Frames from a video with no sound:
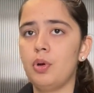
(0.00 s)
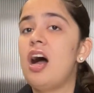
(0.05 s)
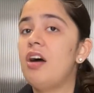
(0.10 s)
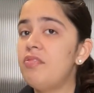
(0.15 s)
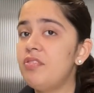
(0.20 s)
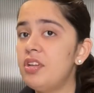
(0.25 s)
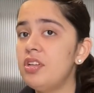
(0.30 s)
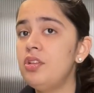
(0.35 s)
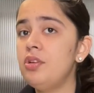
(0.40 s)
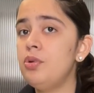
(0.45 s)

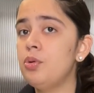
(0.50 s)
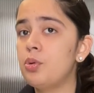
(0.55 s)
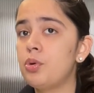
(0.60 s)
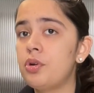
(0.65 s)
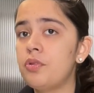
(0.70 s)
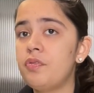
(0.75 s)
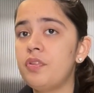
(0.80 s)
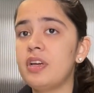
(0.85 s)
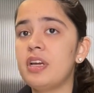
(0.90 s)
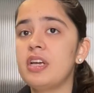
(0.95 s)
After the
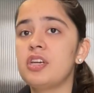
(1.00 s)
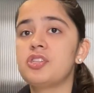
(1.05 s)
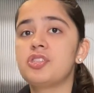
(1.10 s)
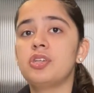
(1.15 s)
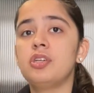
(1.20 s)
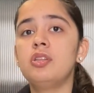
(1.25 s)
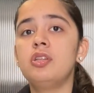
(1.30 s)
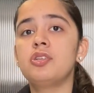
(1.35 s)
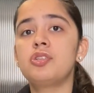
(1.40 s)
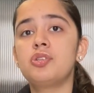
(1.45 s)

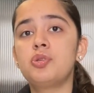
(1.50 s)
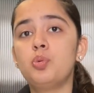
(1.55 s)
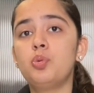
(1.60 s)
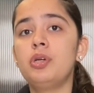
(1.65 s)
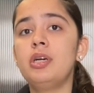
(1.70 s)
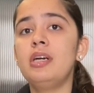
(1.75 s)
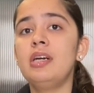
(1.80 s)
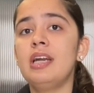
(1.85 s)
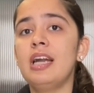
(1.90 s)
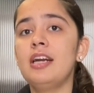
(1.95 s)
notification, the
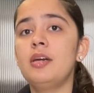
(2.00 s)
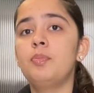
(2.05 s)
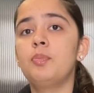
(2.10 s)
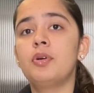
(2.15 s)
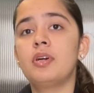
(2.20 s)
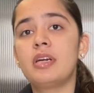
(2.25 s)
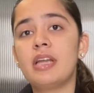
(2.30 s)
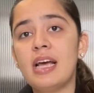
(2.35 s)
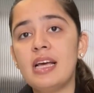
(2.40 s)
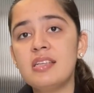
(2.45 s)
student-led
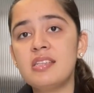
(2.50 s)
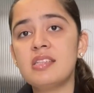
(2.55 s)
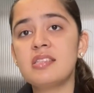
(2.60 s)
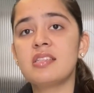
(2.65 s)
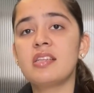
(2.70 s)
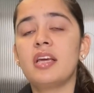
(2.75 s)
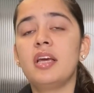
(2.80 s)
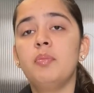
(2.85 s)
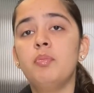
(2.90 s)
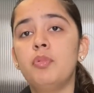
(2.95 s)
protests
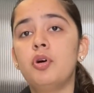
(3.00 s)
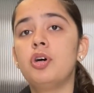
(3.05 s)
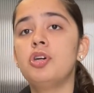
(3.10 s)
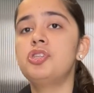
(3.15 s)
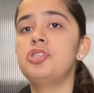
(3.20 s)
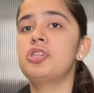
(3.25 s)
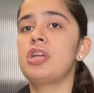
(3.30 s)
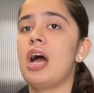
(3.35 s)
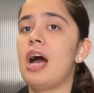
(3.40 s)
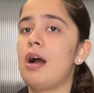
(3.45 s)

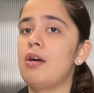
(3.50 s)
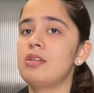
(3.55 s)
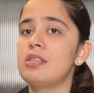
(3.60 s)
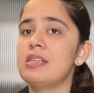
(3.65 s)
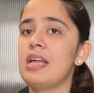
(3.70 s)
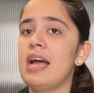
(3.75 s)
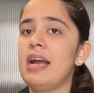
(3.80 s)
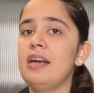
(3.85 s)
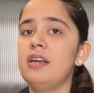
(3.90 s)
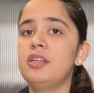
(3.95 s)
emerged
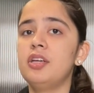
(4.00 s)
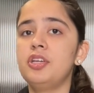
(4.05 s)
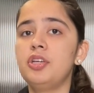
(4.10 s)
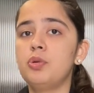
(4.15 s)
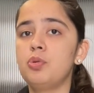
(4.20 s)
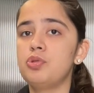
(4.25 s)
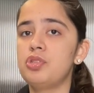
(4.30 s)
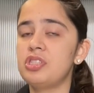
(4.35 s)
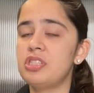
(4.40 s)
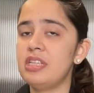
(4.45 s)
outside the
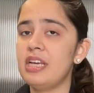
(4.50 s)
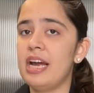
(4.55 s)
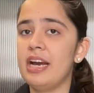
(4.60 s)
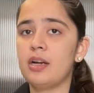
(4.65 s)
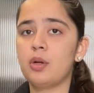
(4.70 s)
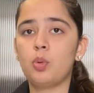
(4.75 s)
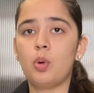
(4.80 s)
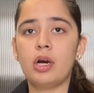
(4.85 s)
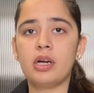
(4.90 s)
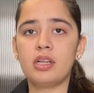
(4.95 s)
UGC
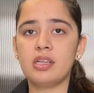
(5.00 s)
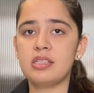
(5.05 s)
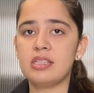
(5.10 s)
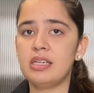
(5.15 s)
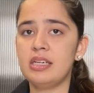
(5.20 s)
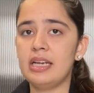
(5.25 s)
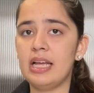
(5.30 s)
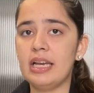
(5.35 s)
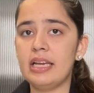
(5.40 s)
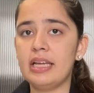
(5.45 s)
headquarters
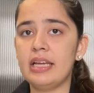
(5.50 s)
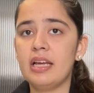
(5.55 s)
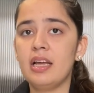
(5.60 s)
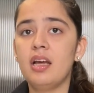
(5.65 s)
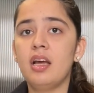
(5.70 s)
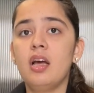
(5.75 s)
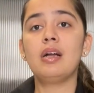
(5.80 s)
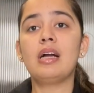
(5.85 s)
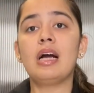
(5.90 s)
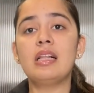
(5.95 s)
in Delhi.
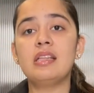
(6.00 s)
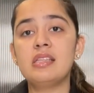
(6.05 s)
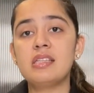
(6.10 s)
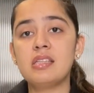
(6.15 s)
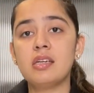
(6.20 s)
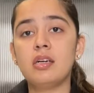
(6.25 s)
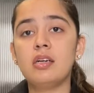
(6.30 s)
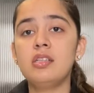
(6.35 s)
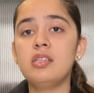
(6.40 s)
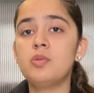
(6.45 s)

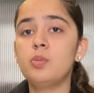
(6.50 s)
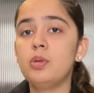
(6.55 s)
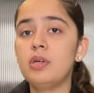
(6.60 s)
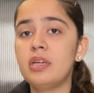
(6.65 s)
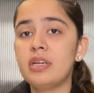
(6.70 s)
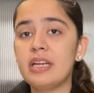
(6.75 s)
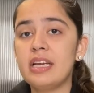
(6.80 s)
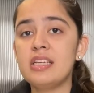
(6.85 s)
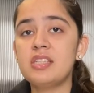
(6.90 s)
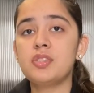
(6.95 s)
Concerns were
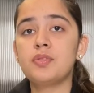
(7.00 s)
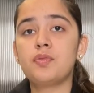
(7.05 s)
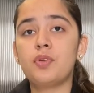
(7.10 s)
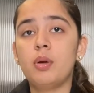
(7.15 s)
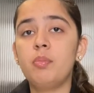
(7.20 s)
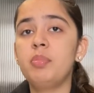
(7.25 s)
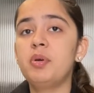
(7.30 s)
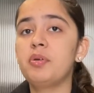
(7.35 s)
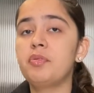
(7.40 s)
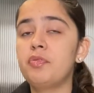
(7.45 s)
raised
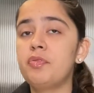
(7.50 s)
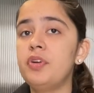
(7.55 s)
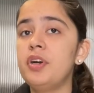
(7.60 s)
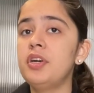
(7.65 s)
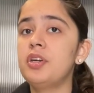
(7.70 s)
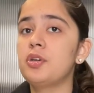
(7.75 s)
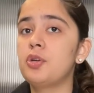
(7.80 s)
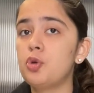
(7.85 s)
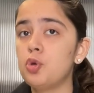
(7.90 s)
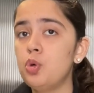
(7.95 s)
from
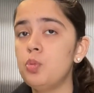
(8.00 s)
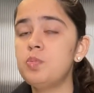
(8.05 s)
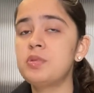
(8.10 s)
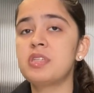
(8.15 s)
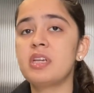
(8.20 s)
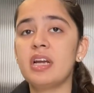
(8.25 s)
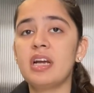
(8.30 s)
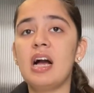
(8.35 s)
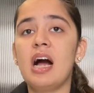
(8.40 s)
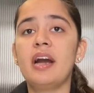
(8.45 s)
different groups
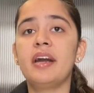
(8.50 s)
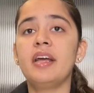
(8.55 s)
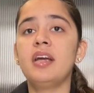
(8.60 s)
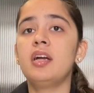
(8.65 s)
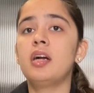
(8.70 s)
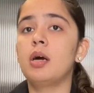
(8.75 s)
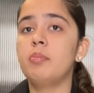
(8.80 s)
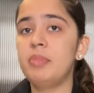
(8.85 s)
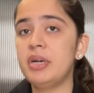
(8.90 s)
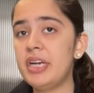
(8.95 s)
regarding
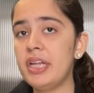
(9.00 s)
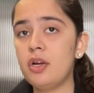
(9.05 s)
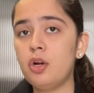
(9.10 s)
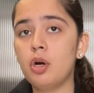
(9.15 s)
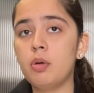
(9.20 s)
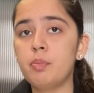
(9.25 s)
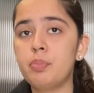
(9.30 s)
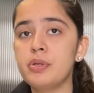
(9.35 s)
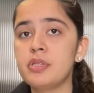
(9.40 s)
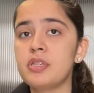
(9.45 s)
committee
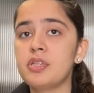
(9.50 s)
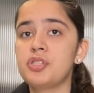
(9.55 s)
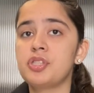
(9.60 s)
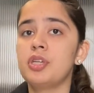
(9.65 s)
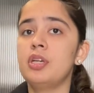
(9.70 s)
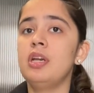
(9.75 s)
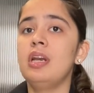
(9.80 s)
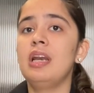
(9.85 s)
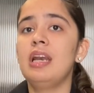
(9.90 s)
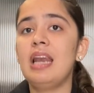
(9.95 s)

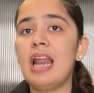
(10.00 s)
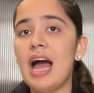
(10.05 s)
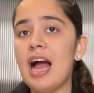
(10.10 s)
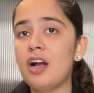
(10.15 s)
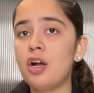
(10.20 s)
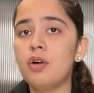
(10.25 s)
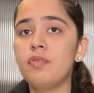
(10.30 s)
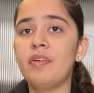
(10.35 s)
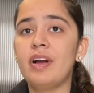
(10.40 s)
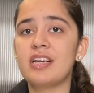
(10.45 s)
composition,
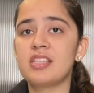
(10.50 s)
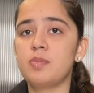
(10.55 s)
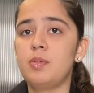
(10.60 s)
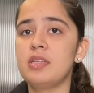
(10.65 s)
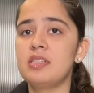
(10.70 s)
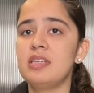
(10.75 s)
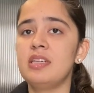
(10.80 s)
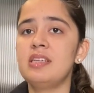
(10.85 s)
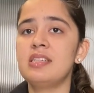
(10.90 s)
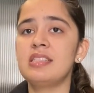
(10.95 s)
lack of
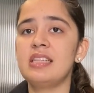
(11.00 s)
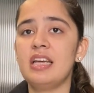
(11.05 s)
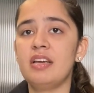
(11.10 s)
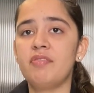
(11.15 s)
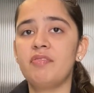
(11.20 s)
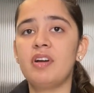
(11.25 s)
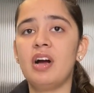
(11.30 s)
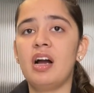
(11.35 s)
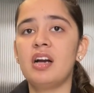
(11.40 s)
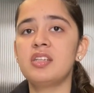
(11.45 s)
explicit
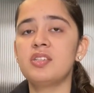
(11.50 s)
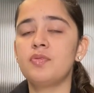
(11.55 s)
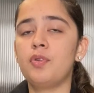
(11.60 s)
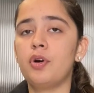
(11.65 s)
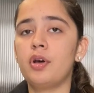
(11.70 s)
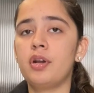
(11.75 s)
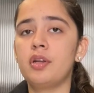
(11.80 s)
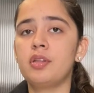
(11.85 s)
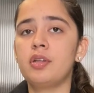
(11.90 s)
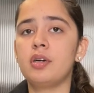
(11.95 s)
safeguards
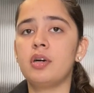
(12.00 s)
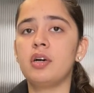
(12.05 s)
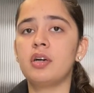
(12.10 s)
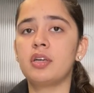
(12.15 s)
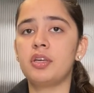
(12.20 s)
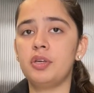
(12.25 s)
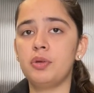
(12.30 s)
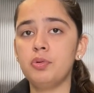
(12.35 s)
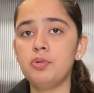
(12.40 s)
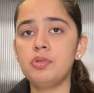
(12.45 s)
for the
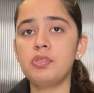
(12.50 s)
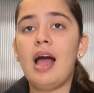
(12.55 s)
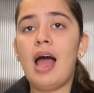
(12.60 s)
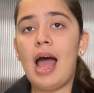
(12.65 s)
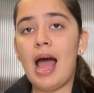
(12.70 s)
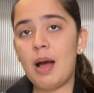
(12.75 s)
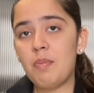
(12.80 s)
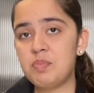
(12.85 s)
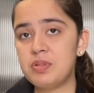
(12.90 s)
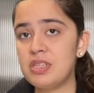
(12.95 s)
accused,
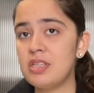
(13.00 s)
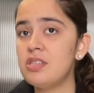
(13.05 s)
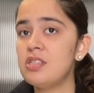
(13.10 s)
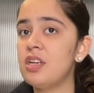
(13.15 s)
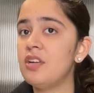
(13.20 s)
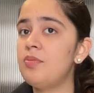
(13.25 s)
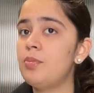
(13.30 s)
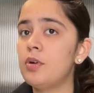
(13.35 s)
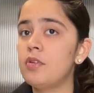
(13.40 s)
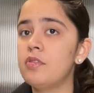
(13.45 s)
absence
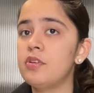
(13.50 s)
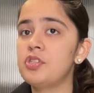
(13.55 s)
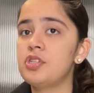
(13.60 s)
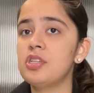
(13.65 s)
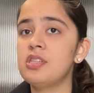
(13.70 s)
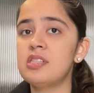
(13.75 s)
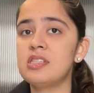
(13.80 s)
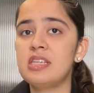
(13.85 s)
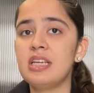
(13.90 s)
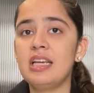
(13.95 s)
of
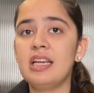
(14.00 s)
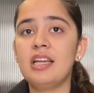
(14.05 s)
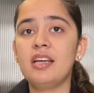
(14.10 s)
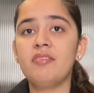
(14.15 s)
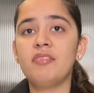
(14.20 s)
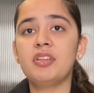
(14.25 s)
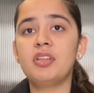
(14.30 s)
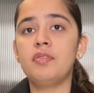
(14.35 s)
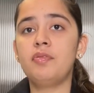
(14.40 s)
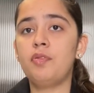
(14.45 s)
provisions dealing
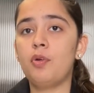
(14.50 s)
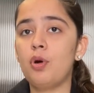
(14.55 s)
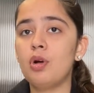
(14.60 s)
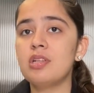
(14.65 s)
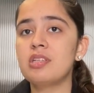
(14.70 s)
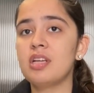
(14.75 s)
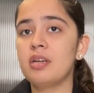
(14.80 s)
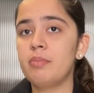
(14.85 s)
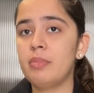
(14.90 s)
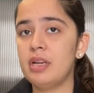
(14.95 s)
with the
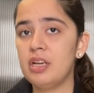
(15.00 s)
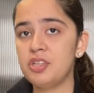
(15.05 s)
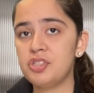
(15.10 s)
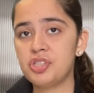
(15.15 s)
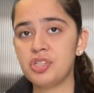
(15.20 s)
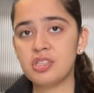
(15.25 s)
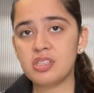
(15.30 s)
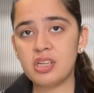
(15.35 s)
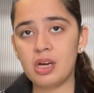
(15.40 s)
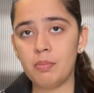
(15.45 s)
false and
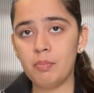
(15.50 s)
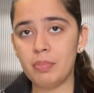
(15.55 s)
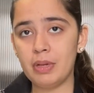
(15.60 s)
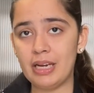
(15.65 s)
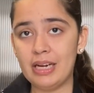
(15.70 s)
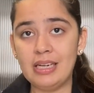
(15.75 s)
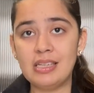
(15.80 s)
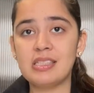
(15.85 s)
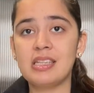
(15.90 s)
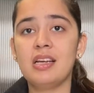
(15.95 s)
malicious
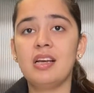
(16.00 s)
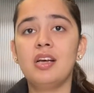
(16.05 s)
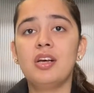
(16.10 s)
complaints.